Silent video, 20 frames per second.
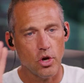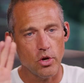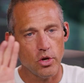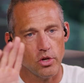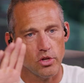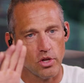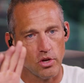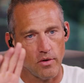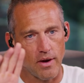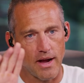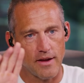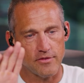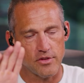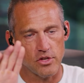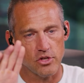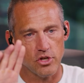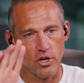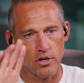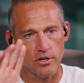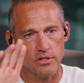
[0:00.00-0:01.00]
you the graphs
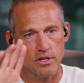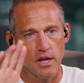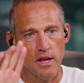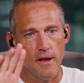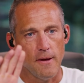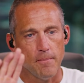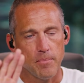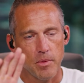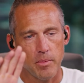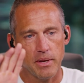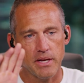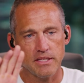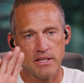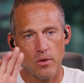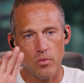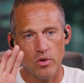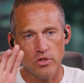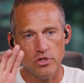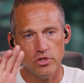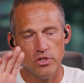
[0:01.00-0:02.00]
and charts because I
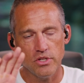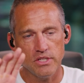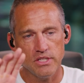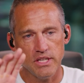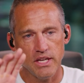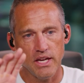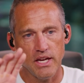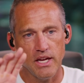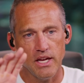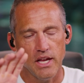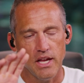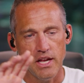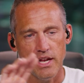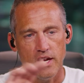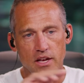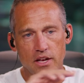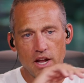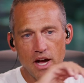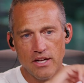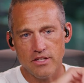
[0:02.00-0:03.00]
want you to see
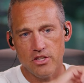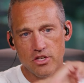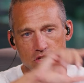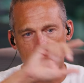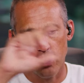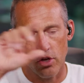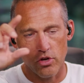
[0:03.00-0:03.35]
not just the